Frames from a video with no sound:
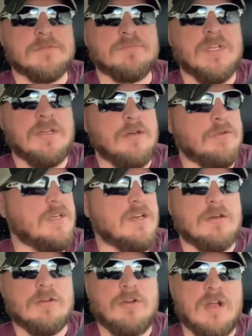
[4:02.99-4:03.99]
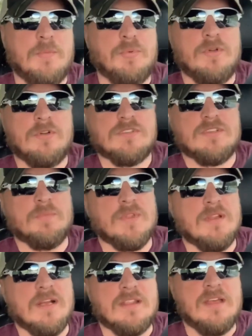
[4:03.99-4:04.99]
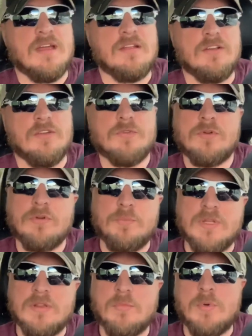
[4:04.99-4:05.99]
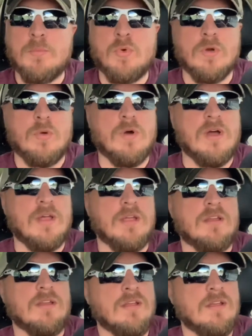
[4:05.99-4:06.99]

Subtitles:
Nitto Terra Grappler or something like that, you know, they're going to be a little bit more quiet.